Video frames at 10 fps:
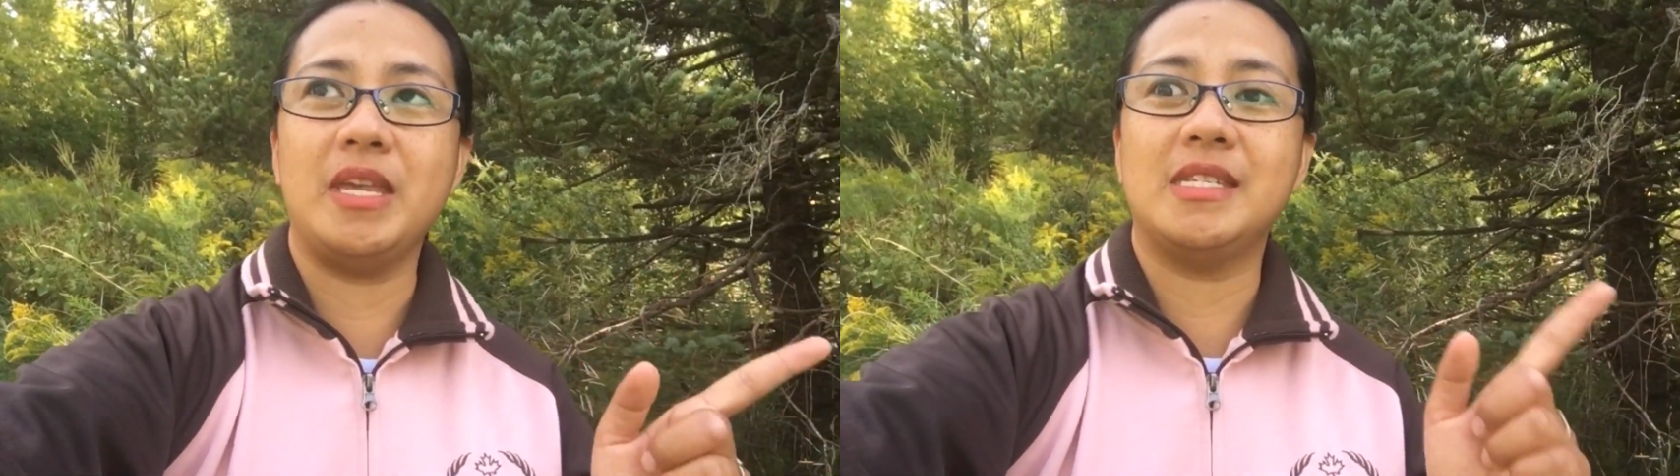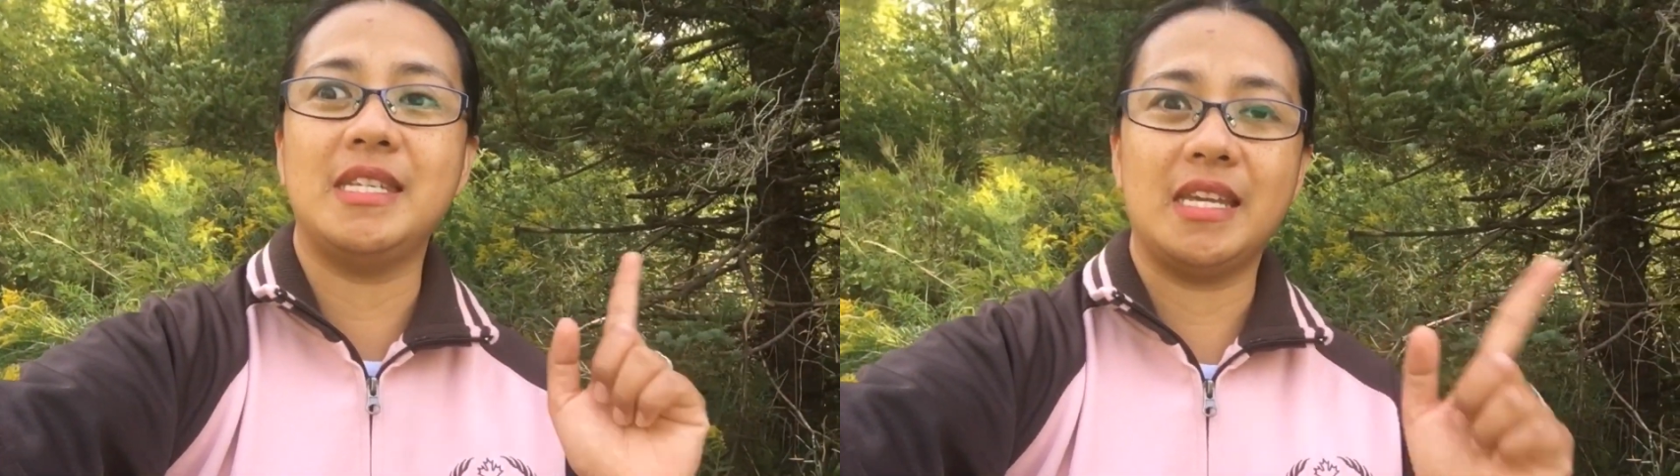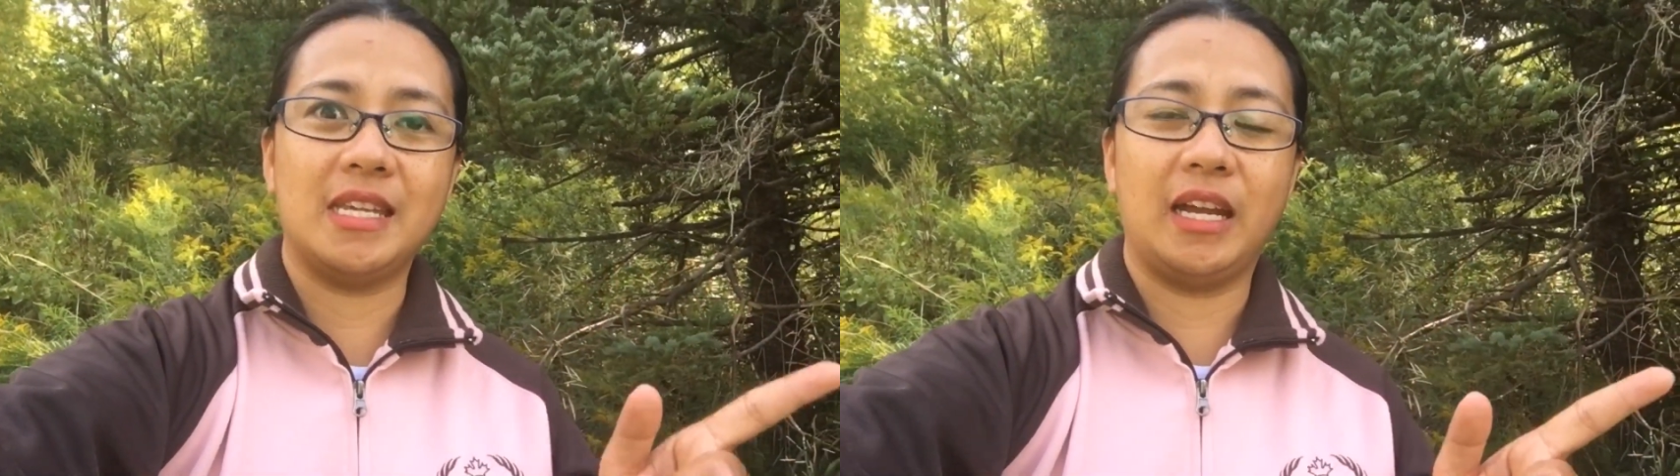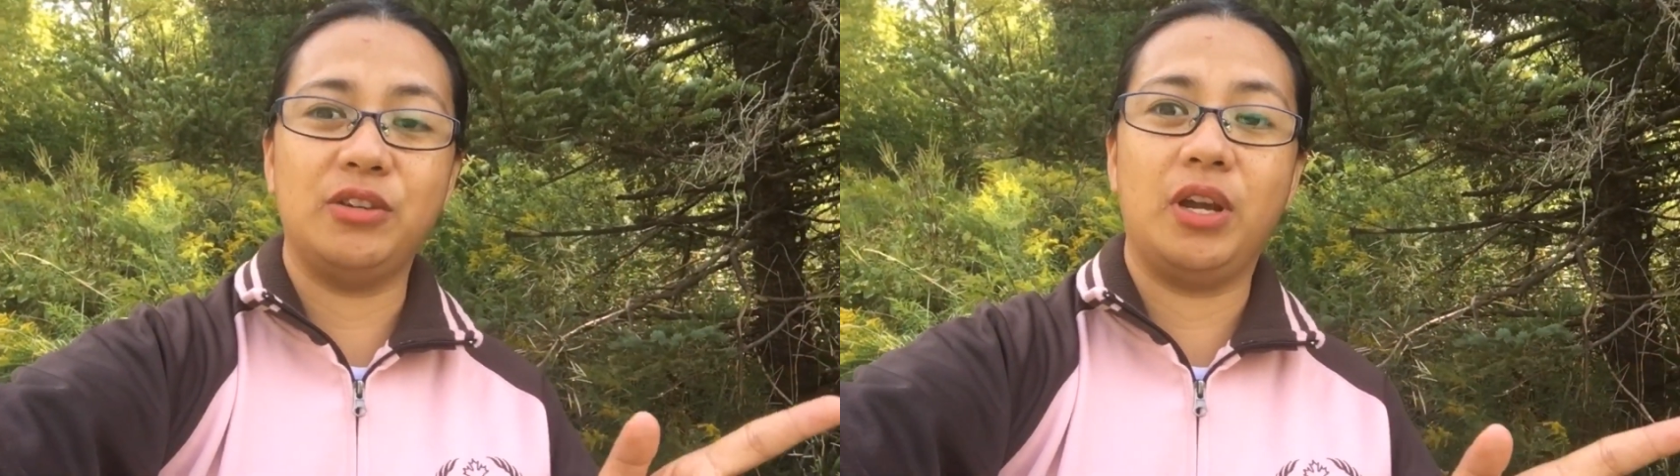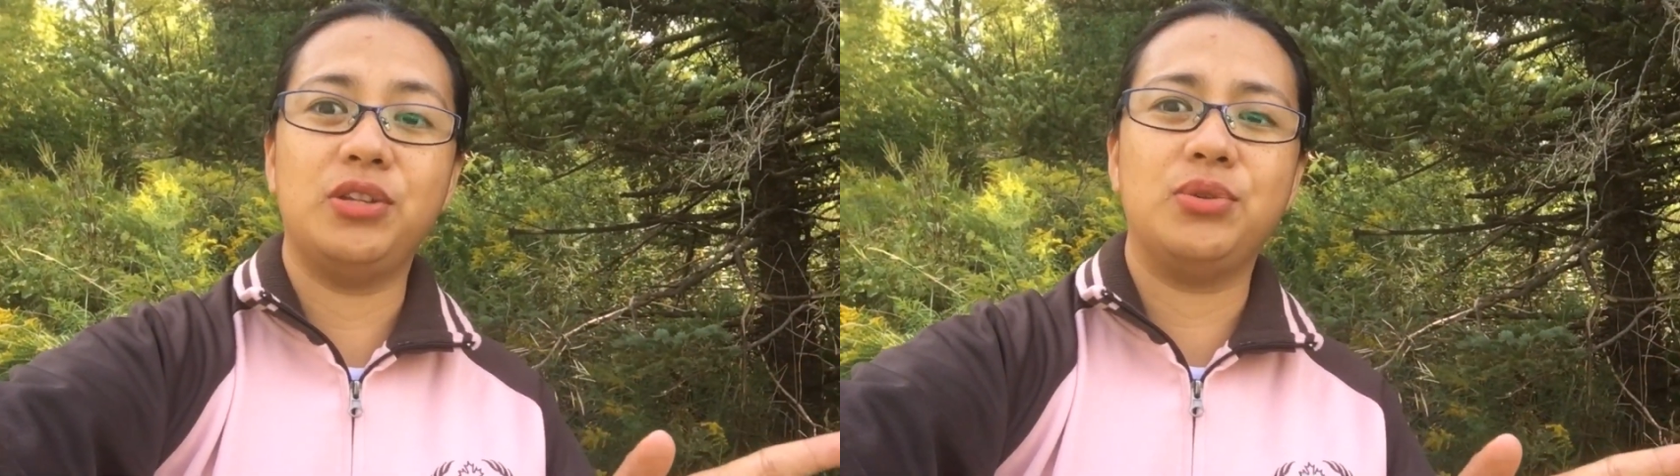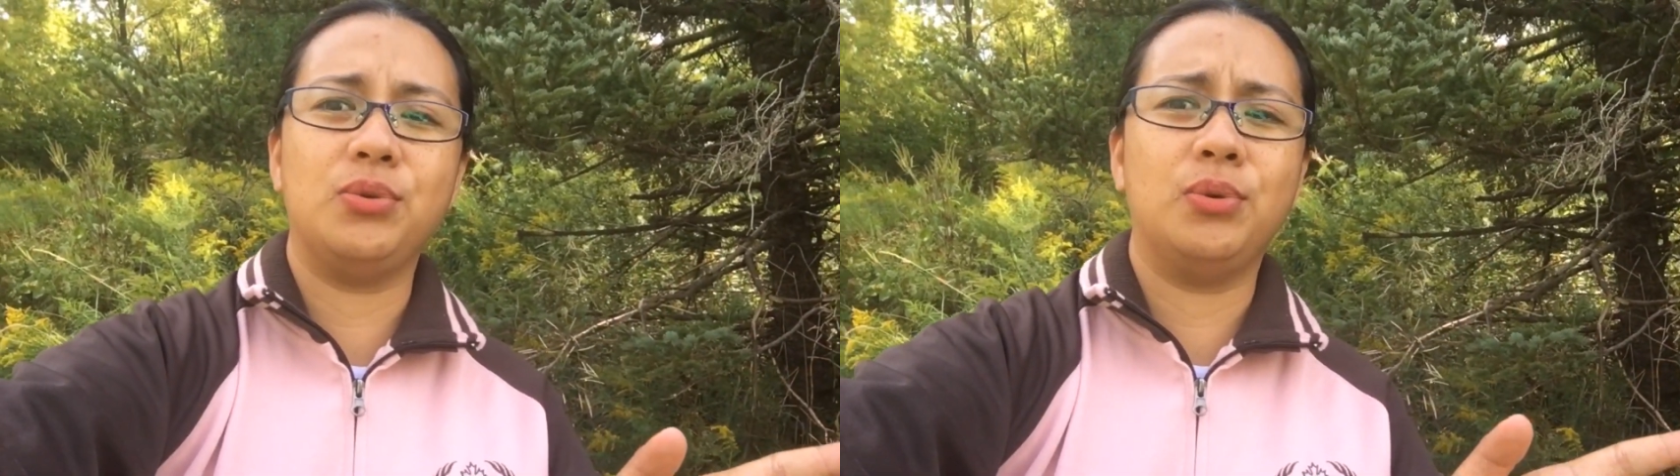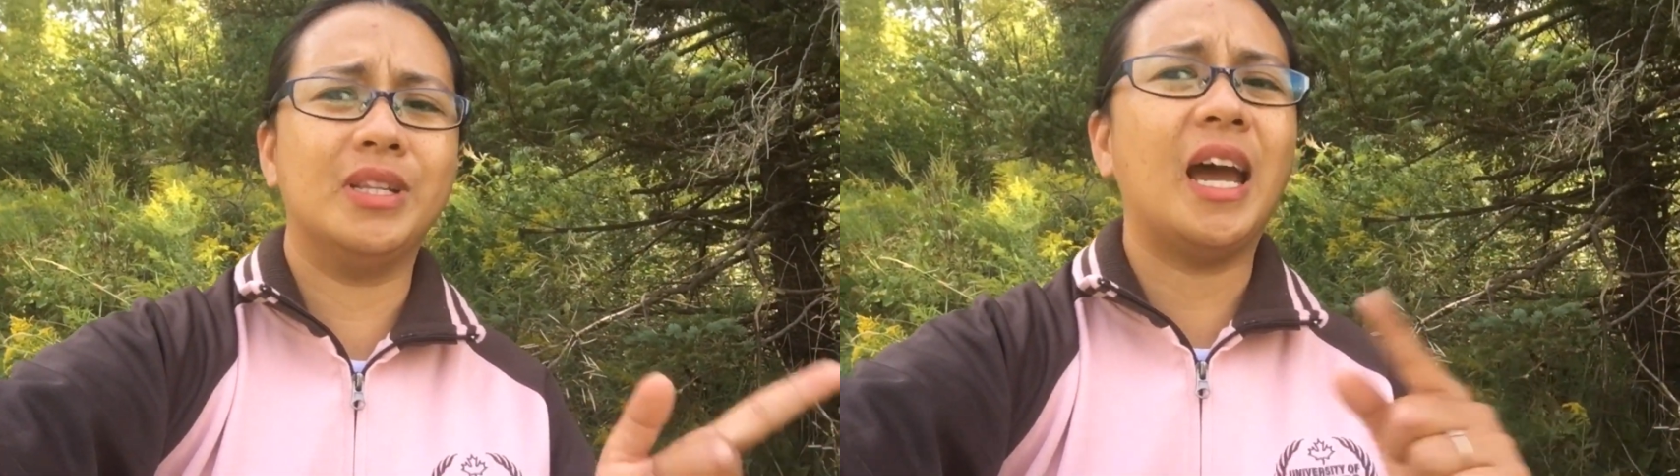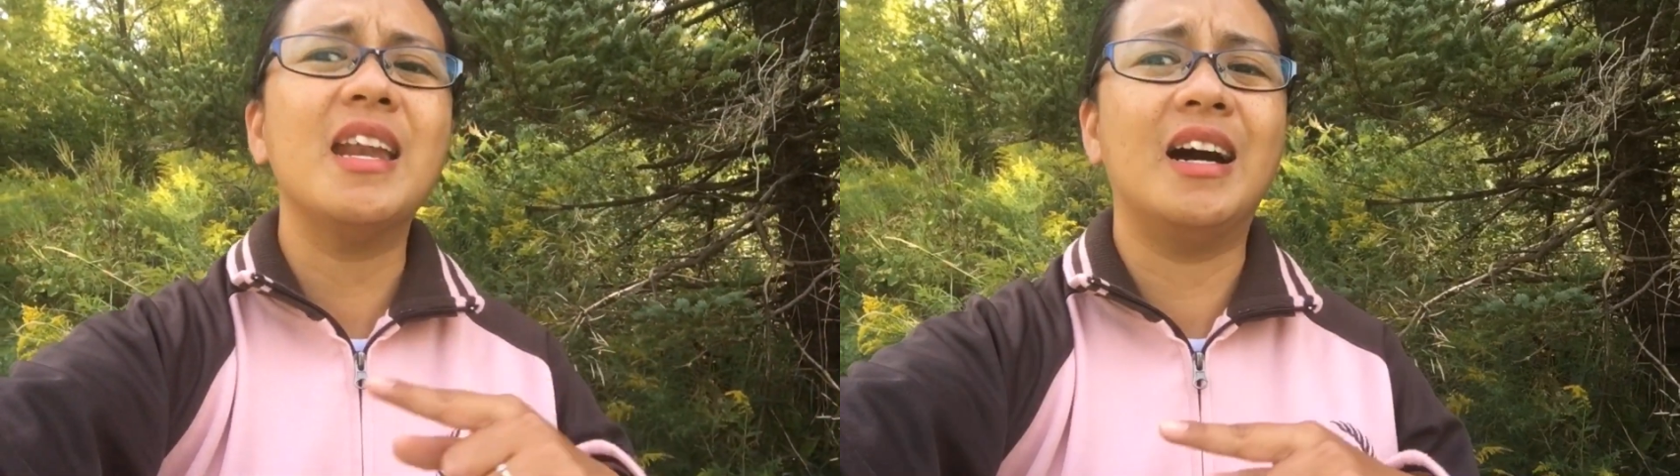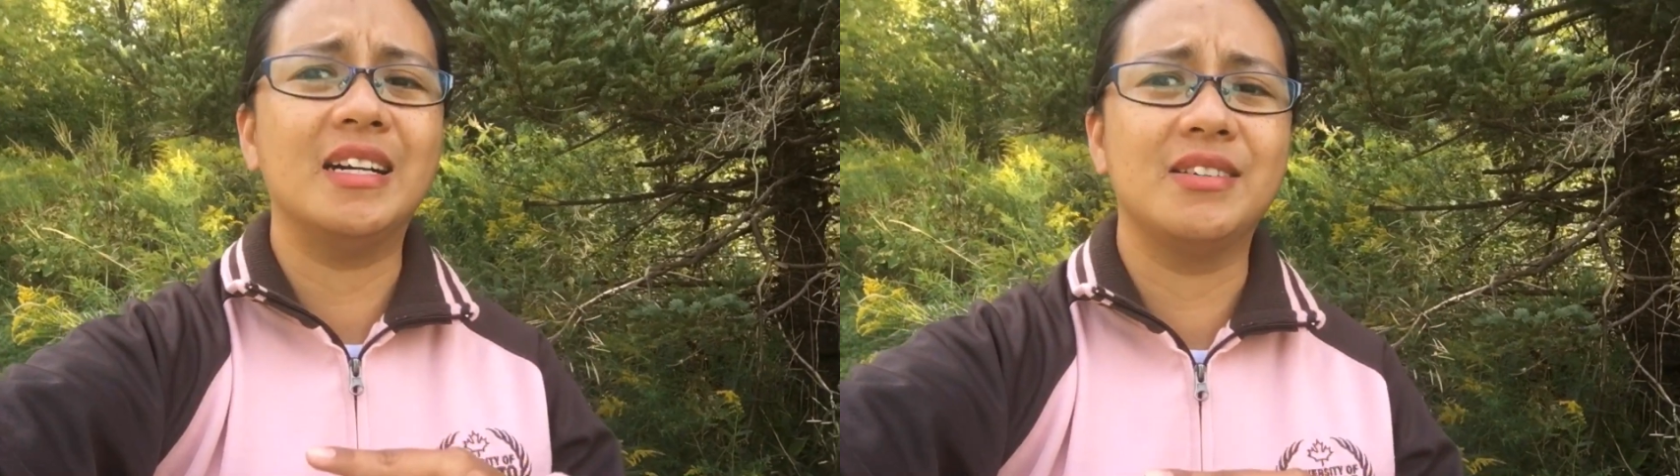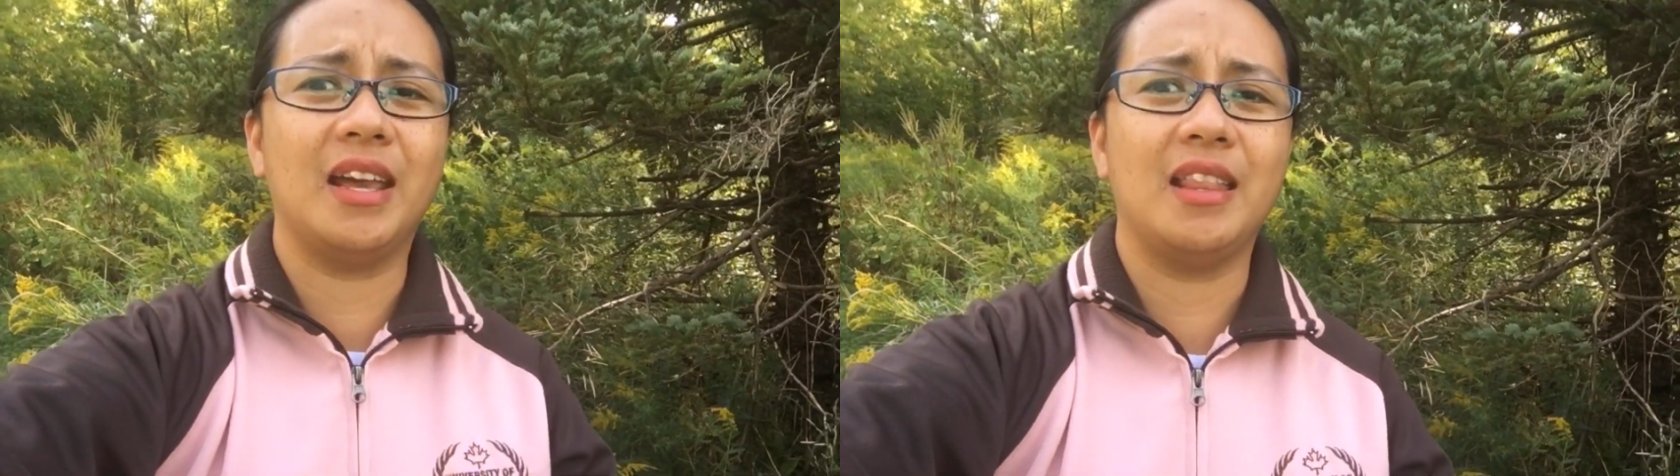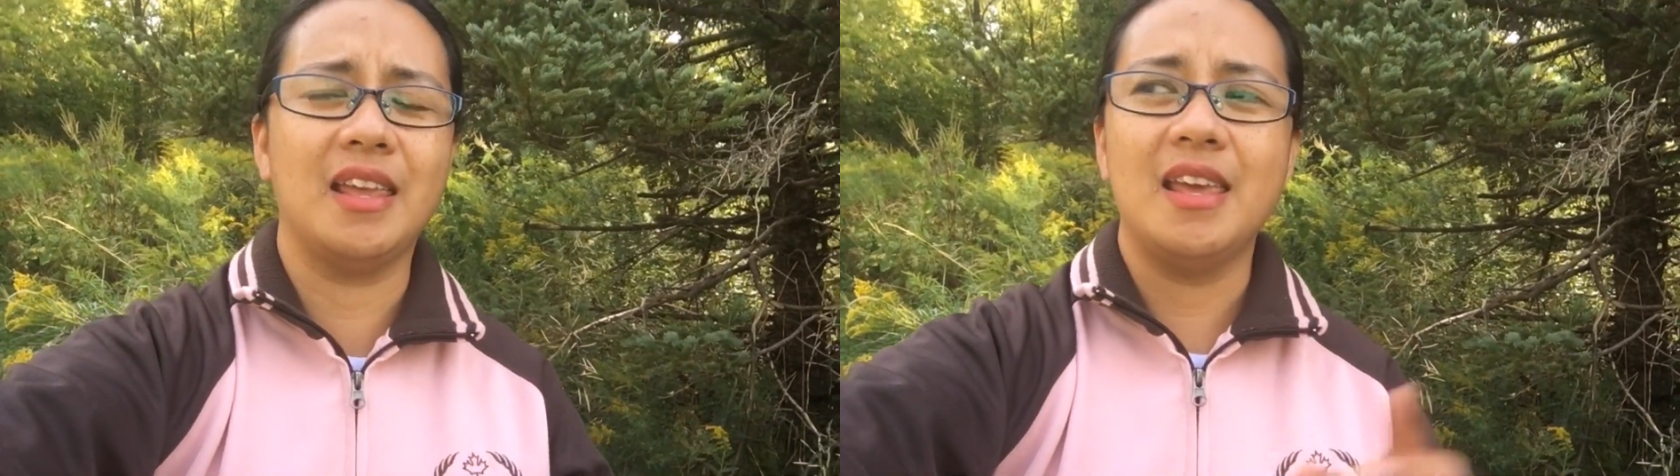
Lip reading: 600 to 900.